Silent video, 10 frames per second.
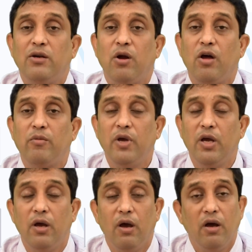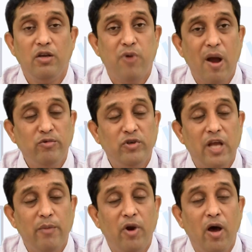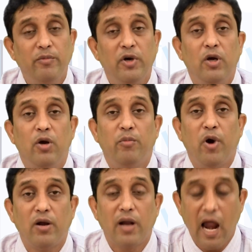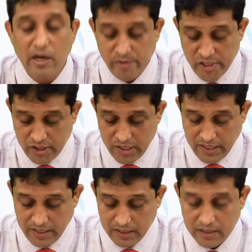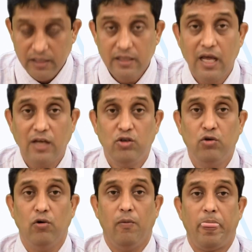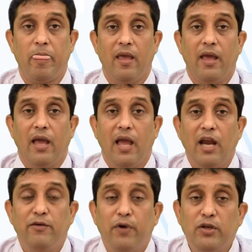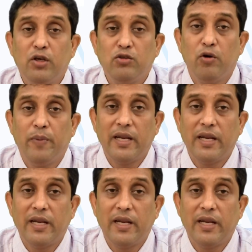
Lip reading: norm you have to develop for administering that tool. And further, so far